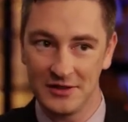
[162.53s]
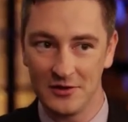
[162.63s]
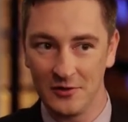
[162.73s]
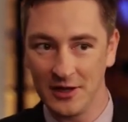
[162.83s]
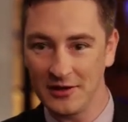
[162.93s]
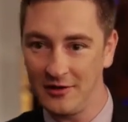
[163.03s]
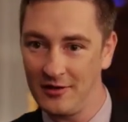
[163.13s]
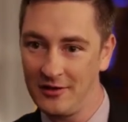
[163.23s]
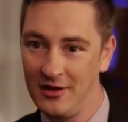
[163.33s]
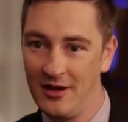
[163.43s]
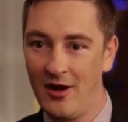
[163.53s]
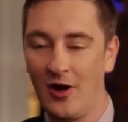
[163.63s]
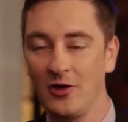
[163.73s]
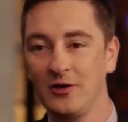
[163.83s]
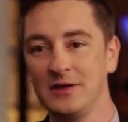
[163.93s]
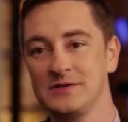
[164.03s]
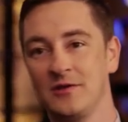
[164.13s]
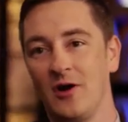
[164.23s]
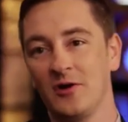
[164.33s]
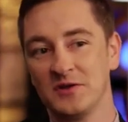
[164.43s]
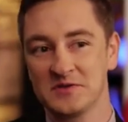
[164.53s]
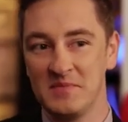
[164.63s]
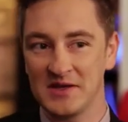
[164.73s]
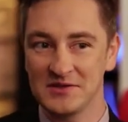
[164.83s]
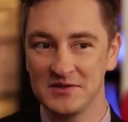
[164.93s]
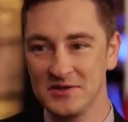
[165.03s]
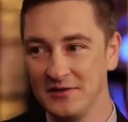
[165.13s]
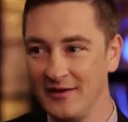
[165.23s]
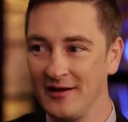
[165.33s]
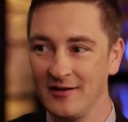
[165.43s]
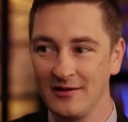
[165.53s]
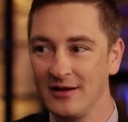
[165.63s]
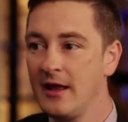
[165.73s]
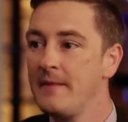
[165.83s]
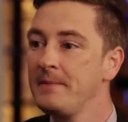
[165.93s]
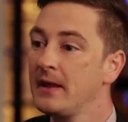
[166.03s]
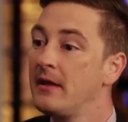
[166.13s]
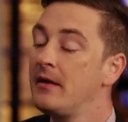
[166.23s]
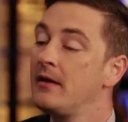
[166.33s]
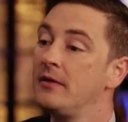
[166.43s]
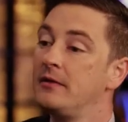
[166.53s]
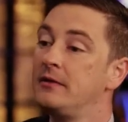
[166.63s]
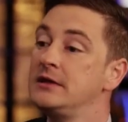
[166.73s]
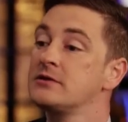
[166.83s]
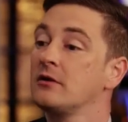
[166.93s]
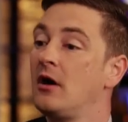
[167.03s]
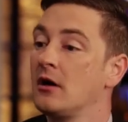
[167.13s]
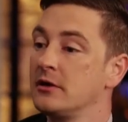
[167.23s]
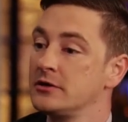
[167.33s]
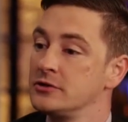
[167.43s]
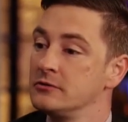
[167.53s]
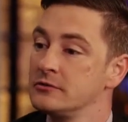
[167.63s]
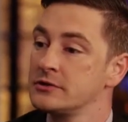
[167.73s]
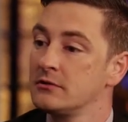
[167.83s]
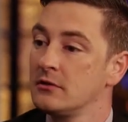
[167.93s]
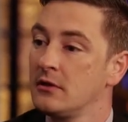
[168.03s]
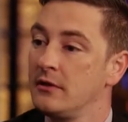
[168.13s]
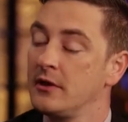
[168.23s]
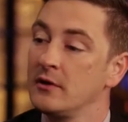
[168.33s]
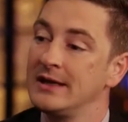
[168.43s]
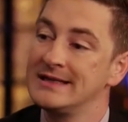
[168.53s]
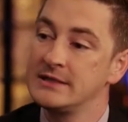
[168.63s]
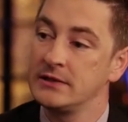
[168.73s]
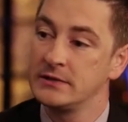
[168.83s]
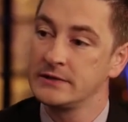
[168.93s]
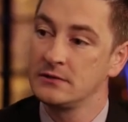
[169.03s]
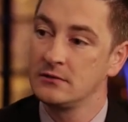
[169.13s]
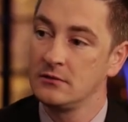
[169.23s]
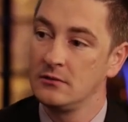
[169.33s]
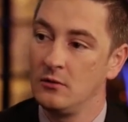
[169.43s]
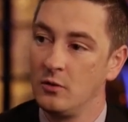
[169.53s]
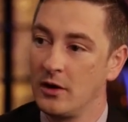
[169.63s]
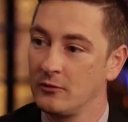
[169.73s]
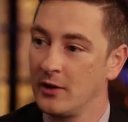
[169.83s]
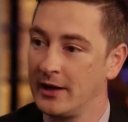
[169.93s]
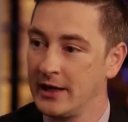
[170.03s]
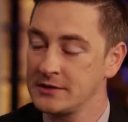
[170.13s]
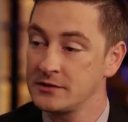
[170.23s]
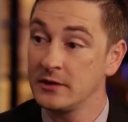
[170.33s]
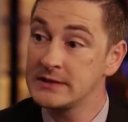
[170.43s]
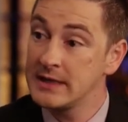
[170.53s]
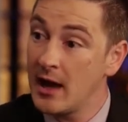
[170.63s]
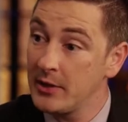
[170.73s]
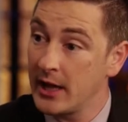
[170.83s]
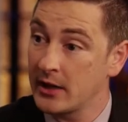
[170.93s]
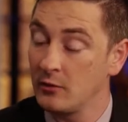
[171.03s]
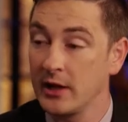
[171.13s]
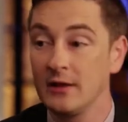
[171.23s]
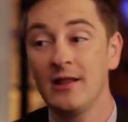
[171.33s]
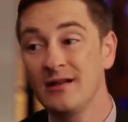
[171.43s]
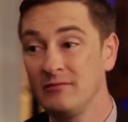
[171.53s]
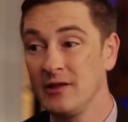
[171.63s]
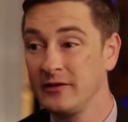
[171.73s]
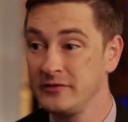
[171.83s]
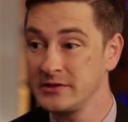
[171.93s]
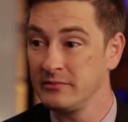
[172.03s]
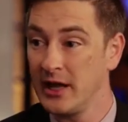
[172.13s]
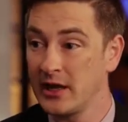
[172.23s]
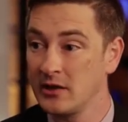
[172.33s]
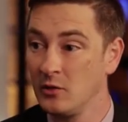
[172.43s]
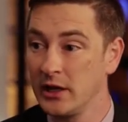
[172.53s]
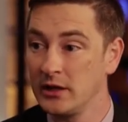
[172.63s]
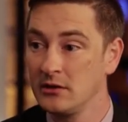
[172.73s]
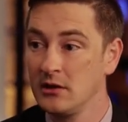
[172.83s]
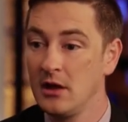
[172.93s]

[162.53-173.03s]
You know, mm -hmm. like art, art is the artist's message in there. These are hard issues. There isn't one right answer. It's not black and white. A lot of life isn't black and white.